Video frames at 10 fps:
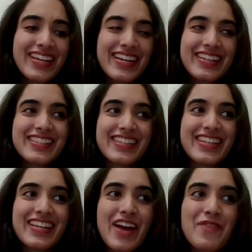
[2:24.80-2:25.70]
it's
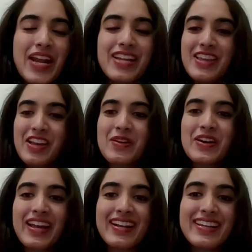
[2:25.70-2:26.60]
when I think
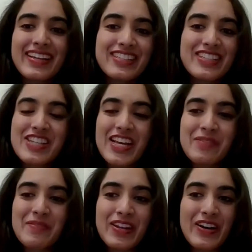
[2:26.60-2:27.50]
about Henley, it just takes
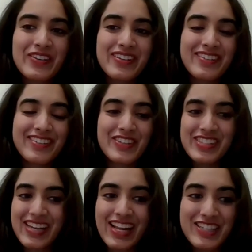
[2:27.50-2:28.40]
me down a
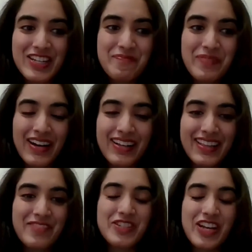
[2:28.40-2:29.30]
nostalgic path
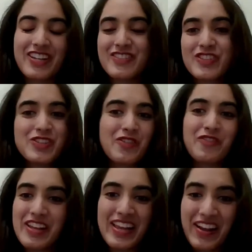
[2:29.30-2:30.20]
which I just don't
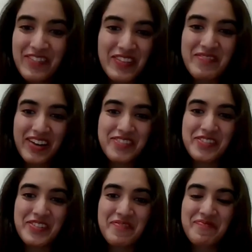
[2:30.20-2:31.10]
feel like coming back
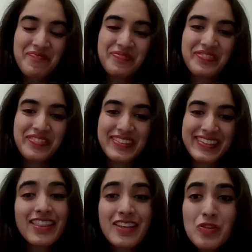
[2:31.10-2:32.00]
from.
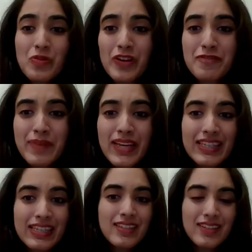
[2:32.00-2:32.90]
I think one of my
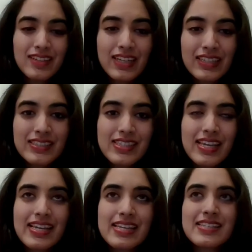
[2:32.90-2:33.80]
key learnings
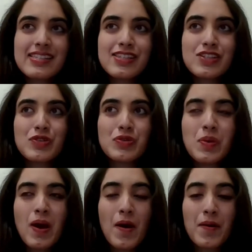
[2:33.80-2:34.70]
is
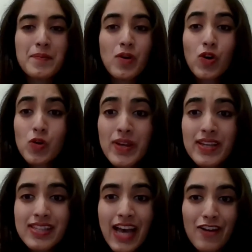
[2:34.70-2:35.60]
to
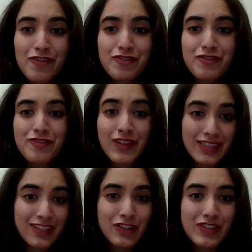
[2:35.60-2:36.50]
always have
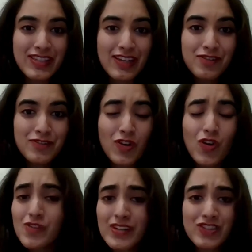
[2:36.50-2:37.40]
faith in yourself,
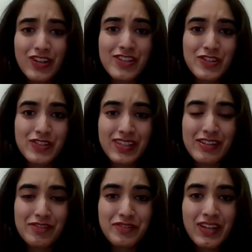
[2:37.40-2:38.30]
always trust yourself.